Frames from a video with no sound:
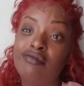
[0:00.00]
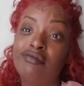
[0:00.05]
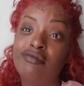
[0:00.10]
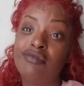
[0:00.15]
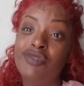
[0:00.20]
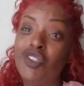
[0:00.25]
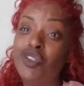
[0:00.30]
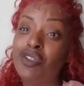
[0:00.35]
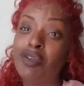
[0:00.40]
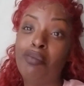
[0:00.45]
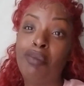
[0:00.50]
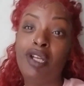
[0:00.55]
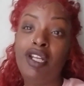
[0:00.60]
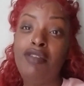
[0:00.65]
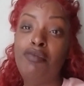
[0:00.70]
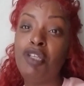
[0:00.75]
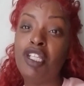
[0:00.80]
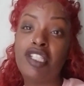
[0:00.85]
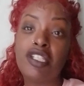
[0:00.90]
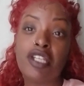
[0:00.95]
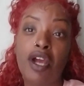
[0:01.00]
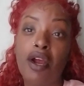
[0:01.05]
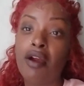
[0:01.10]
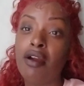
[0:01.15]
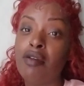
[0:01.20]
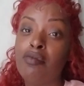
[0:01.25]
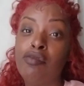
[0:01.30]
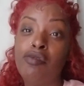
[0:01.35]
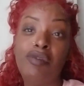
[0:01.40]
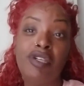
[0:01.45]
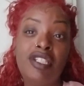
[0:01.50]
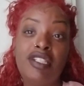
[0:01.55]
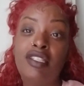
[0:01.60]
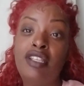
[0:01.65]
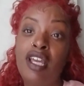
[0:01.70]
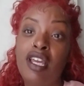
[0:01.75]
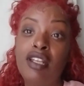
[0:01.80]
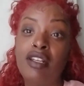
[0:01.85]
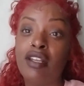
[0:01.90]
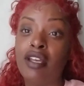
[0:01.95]
He used to bully me terrible. He's
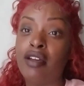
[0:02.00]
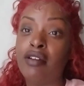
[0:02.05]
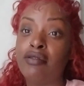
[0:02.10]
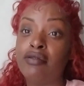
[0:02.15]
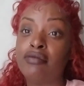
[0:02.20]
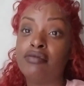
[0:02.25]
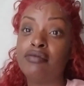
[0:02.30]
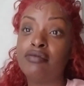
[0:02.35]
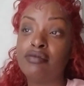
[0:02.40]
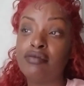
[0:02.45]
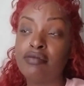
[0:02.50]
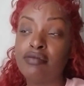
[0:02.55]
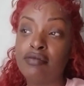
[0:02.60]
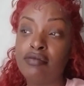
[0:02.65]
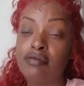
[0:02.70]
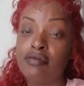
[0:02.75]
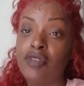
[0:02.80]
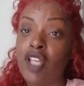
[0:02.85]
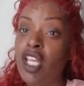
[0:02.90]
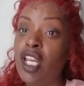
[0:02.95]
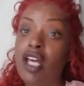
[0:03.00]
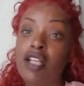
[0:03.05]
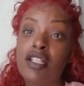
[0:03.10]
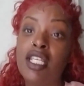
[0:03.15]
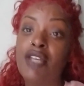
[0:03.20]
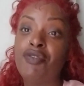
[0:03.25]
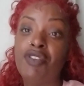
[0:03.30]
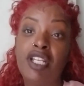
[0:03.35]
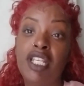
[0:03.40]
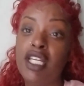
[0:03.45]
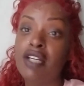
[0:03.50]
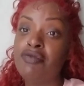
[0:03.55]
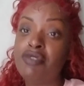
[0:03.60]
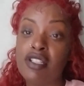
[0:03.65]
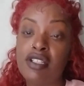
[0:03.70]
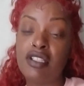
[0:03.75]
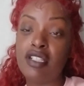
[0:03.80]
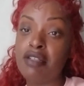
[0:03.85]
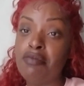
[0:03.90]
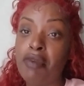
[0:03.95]
dead now. He doesn't even live to
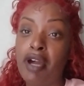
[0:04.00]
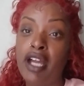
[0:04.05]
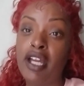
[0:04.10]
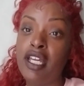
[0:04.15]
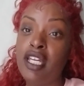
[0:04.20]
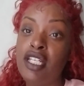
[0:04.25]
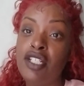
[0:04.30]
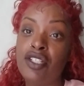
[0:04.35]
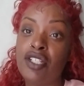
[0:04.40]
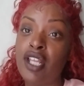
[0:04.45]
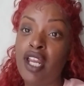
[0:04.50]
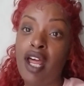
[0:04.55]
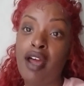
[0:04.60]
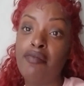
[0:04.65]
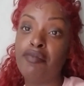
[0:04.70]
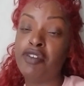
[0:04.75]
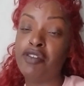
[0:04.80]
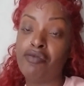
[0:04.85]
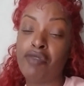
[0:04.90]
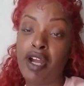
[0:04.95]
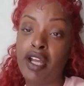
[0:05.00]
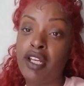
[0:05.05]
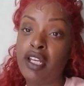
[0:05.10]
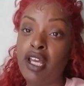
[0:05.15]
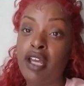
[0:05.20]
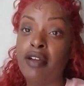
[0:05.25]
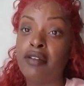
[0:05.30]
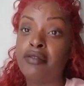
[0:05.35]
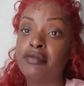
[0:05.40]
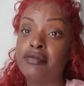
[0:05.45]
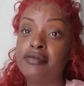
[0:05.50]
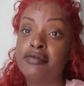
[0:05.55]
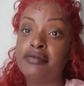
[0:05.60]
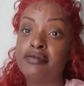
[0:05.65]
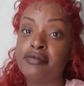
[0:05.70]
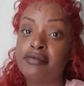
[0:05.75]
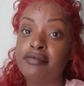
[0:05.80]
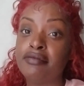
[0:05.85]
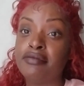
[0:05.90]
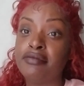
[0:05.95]
see my age that I'm in right now.
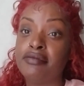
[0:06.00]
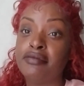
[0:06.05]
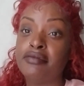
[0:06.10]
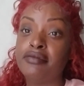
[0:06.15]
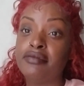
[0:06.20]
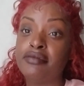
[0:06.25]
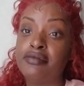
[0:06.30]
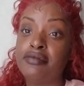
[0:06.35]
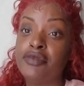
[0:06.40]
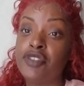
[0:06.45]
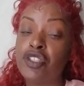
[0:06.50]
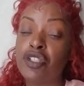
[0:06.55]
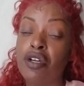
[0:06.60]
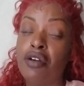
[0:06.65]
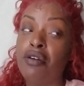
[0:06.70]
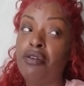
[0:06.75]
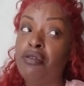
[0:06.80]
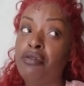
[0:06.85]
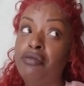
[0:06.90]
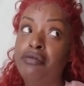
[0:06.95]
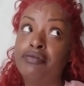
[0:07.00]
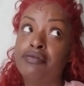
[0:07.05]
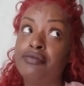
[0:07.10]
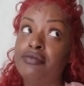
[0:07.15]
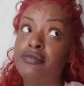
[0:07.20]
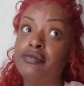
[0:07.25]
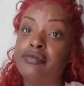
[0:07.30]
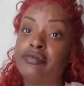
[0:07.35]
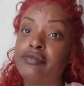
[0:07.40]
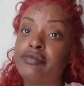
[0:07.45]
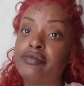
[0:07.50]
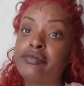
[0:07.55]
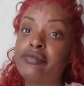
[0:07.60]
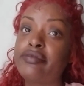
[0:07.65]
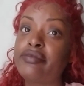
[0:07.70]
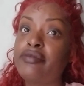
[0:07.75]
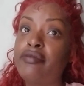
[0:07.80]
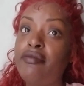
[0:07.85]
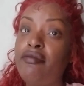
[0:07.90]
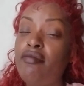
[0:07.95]
So
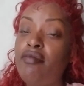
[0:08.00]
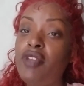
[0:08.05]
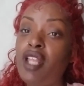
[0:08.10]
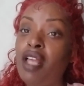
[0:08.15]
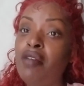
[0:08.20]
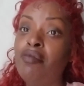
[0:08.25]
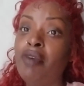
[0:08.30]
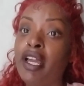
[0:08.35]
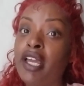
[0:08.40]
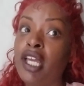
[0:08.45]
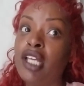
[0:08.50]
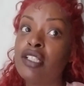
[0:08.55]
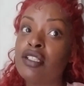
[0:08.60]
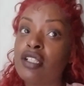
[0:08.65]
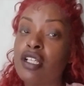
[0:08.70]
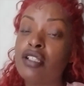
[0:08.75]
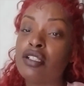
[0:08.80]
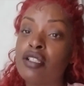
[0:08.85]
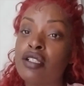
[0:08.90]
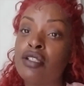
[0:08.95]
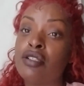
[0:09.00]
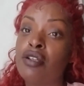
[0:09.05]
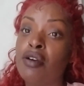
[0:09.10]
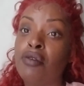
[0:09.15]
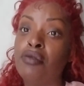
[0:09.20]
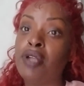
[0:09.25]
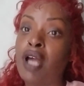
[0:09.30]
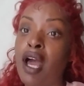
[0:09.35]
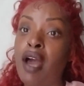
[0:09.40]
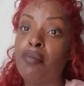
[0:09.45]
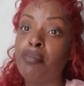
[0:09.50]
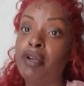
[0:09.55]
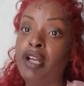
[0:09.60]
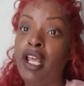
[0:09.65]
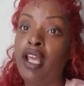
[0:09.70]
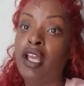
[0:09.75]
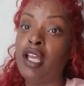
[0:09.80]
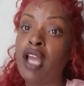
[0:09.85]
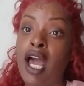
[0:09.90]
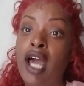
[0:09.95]
my ancestors do not
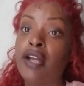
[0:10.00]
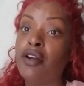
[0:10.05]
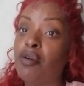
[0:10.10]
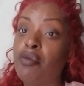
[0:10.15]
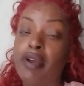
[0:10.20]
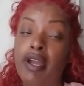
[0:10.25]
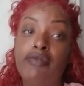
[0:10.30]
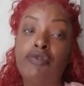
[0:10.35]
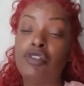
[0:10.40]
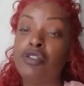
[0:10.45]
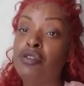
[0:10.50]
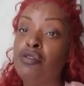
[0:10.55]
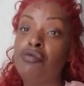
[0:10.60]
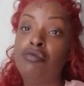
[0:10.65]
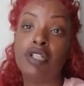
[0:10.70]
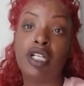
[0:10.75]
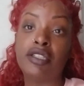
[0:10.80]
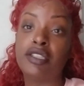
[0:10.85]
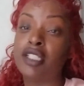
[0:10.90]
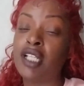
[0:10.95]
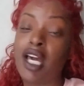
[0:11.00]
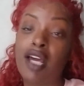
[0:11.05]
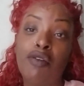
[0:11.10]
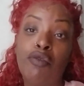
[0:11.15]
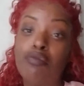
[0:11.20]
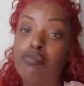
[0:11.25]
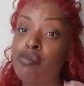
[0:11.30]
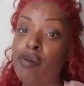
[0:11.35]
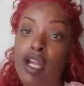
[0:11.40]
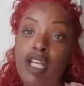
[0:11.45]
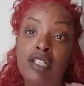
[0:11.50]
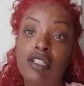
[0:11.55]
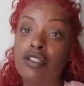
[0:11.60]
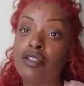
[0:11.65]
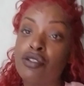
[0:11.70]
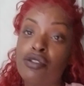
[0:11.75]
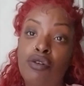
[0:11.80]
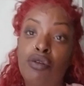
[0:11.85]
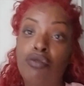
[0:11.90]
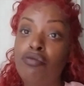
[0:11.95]
play. I don't have to do nothing. I don't
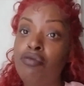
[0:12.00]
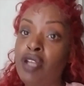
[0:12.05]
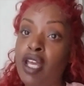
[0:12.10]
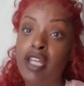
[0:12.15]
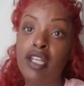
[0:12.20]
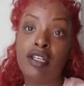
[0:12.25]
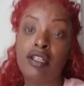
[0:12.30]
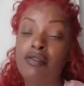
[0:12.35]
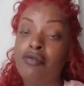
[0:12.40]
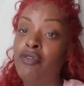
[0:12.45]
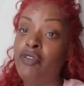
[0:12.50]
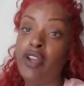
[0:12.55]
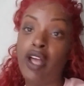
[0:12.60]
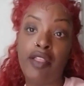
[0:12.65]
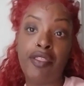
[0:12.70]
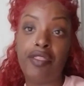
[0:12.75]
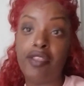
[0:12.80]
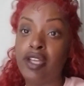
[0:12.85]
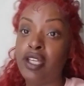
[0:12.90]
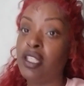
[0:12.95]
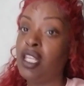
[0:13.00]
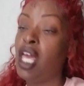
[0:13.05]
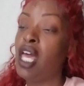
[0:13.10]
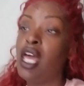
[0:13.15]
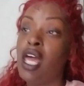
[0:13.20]
practice no negative nothing.